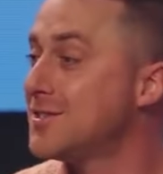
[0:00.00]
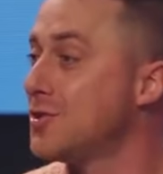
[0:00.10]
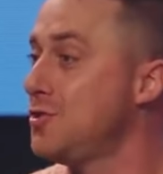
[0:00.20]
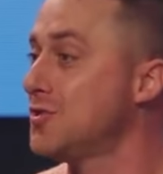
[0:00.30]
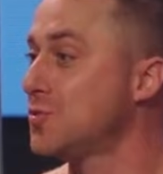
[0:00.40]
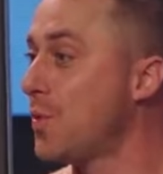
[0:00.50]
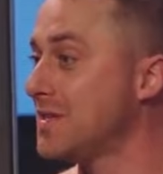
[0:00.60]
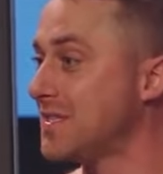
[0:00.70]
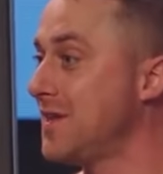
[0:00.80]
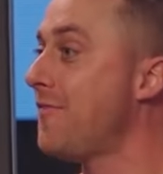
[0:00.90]
and so you just
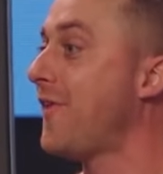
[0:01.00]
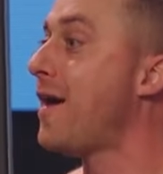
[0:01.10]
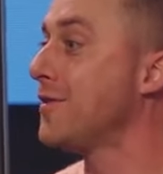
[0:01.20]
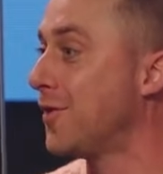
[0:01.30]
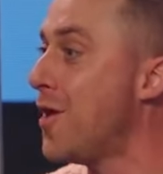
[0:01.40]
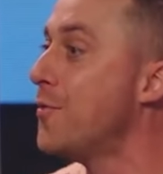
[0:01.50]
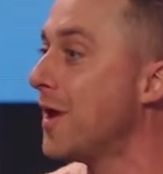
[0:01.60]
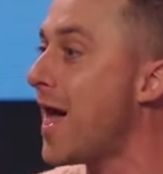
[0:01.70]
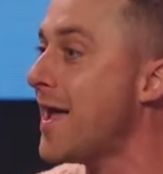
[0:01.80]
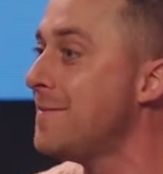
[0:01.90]
want to snuff out your
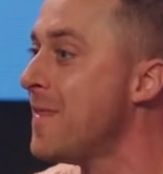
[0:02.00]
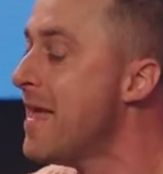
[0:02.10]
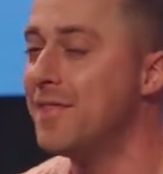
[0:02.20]
own light.